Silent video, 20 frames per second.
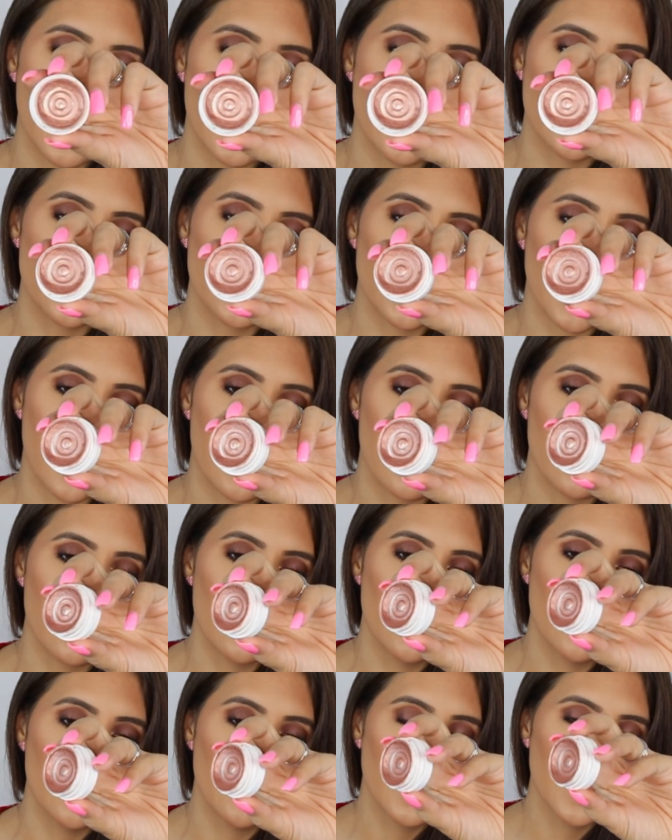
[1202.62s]

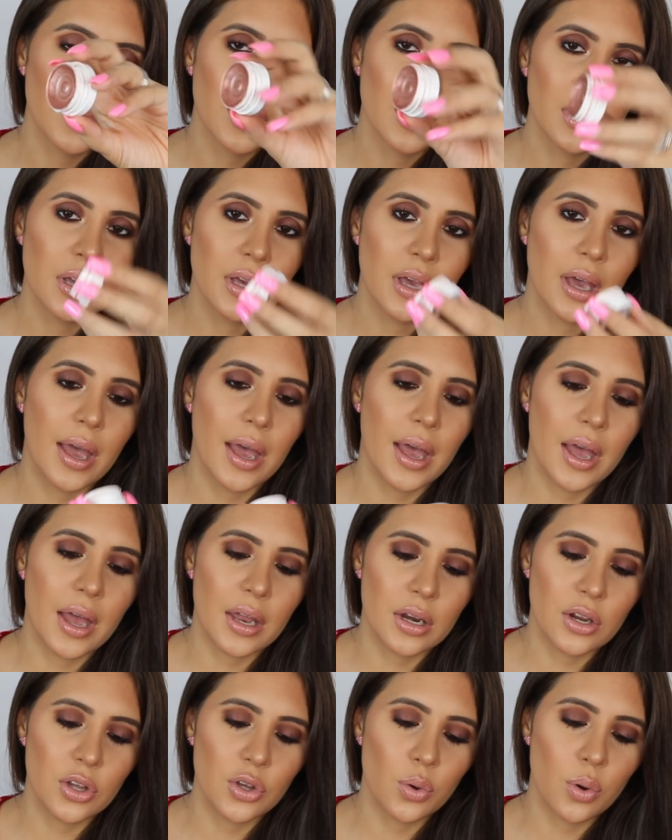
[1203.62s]
eyeshadow,
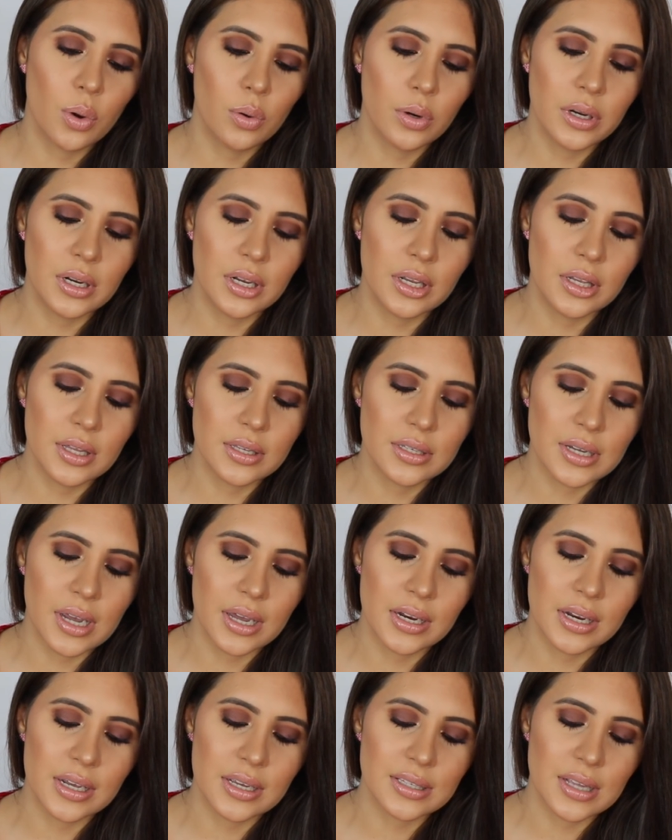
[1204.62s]
and you only need the
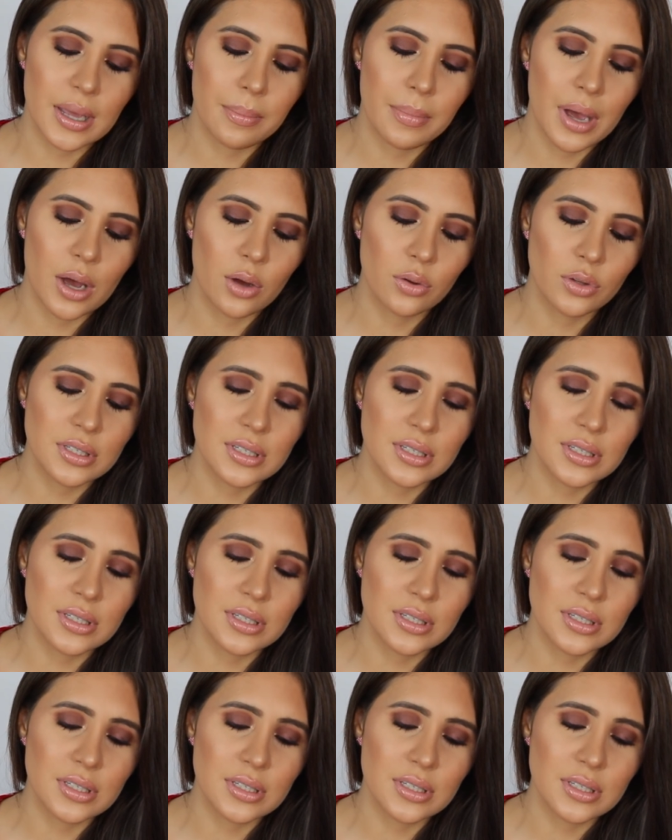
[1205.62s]
tiniest amount.